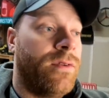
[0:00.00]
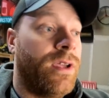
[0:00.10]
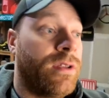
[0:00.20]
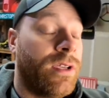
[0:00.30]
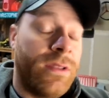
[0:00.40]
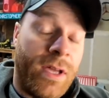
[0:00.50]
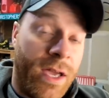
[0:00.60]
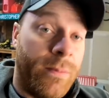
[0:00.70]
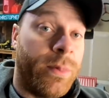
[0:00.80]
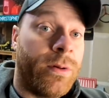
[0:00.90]
and get the
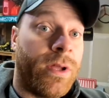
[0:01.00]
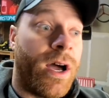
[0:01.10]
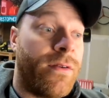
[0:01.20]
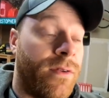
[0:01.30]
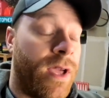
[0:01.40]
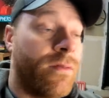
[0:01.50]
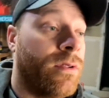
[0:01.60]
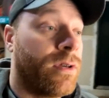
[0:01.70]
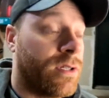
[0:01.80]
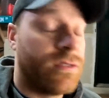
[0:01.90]
head pulled off and have a
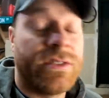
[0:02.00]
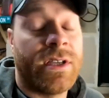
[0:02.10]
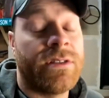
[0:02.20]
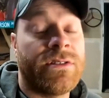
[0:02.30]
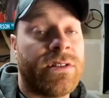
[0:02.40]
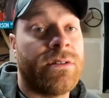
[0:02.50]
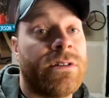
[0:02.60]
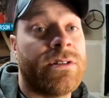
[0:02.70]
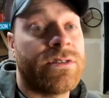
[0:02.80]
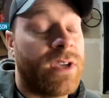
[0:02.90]
look inside the
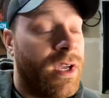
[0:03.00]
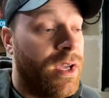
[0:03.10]
cylinders